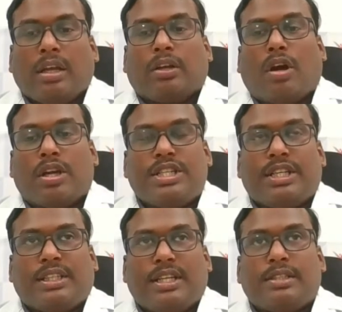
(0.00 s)

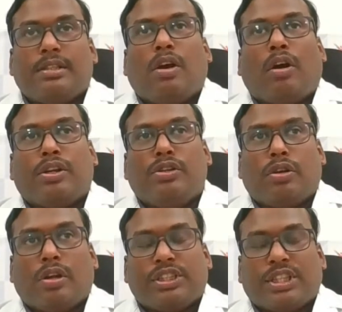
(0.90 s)
consciousness, or
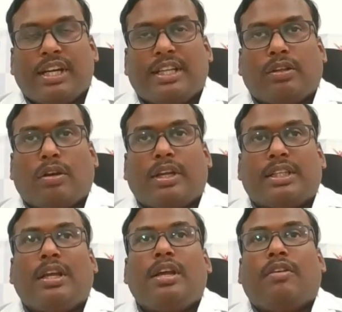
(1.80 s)
neurological disorders
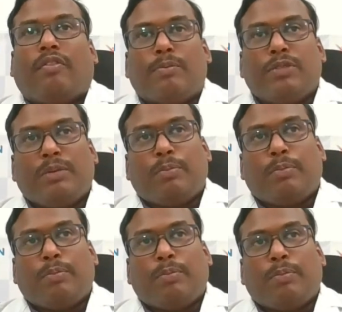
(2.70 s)
from the
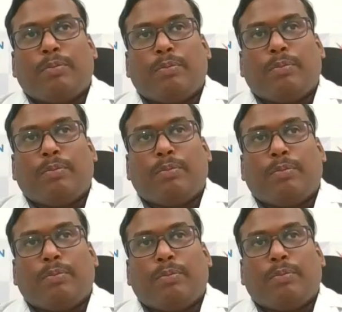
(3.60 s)
primary school
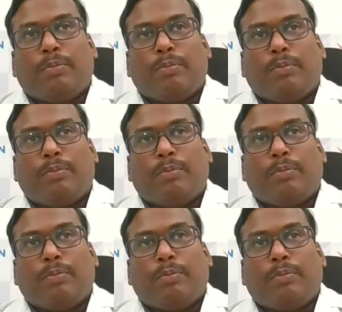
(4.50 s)
level, which will
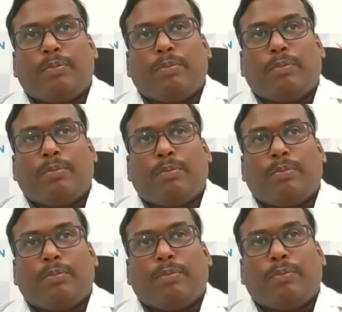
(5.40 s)
help the
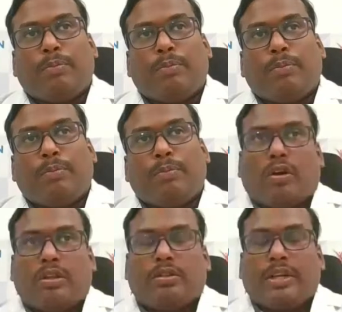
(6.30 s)
brain health and
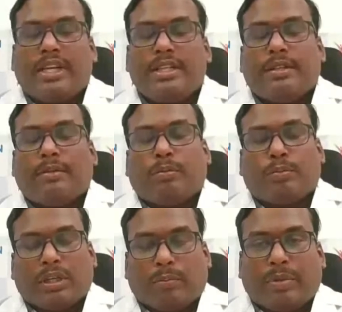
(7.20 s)
also its
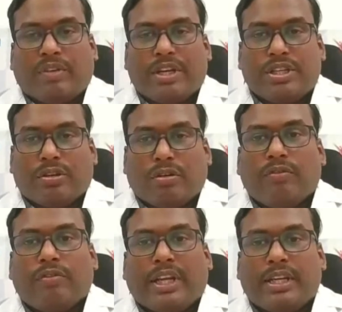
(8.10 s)
prevention
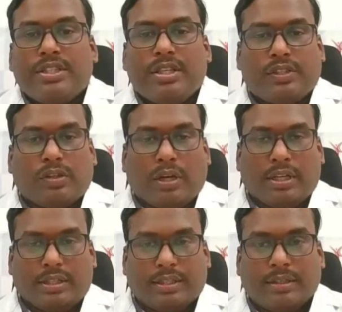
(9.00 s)
of various
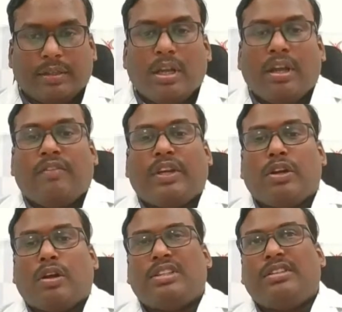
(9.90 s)
disorders. We can
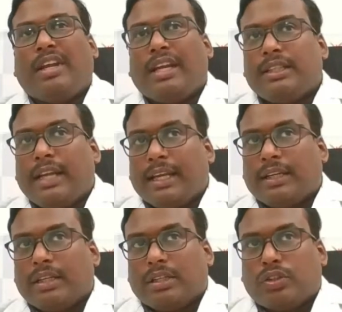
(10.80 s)
also arrange like
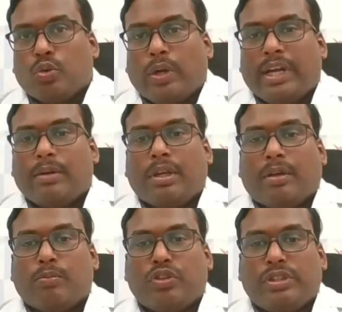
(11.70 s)
student
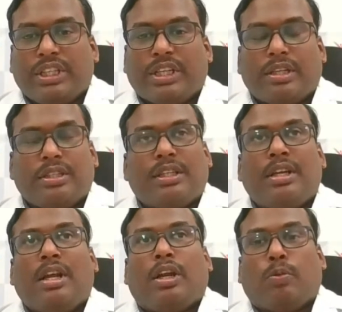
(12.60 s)
musicians
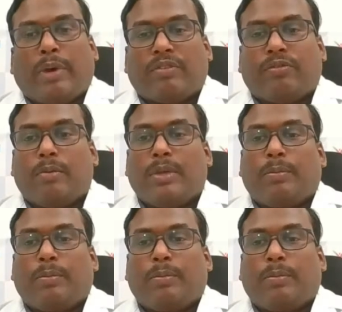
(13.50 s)
to perform